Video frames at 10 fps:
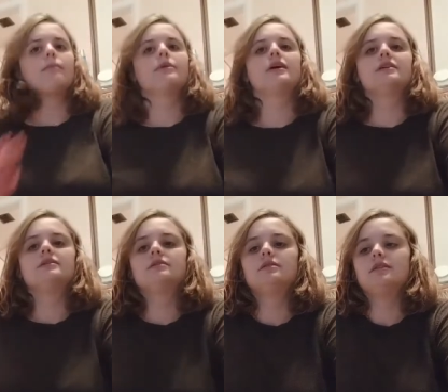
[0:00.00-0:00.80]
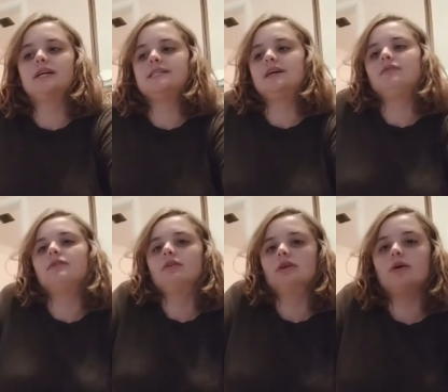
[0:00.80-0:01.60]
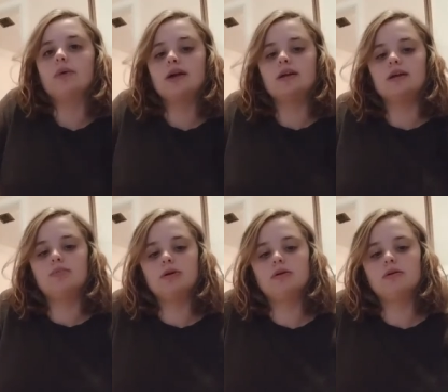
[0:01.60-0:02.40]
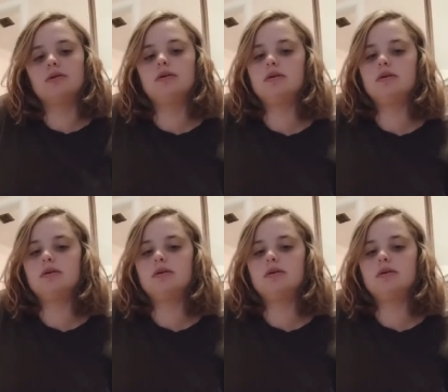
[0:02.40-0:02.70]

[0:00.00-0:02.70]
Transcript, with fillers: But that's definitely a way to keep it